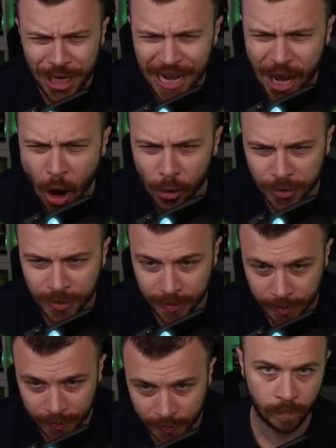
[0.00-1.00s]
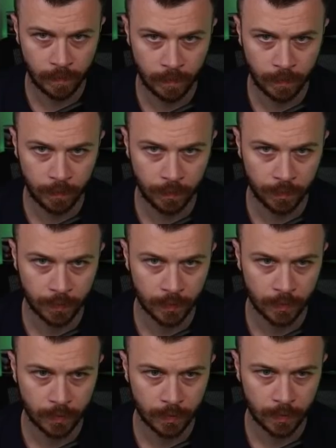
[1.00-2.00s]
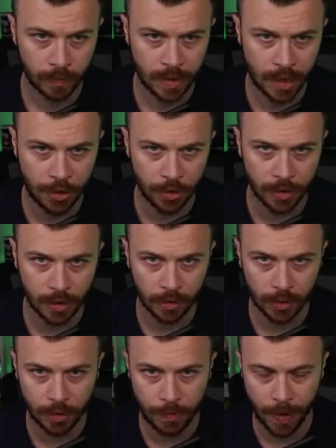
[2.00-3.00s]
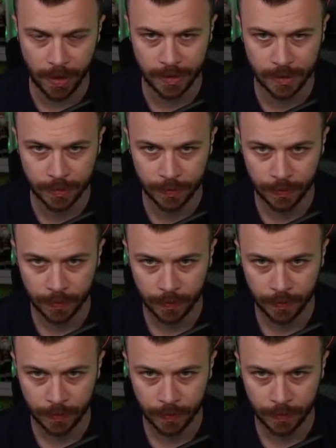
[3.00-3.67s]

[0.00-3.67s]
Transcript: chicos! Thank you, Adele. Good pass.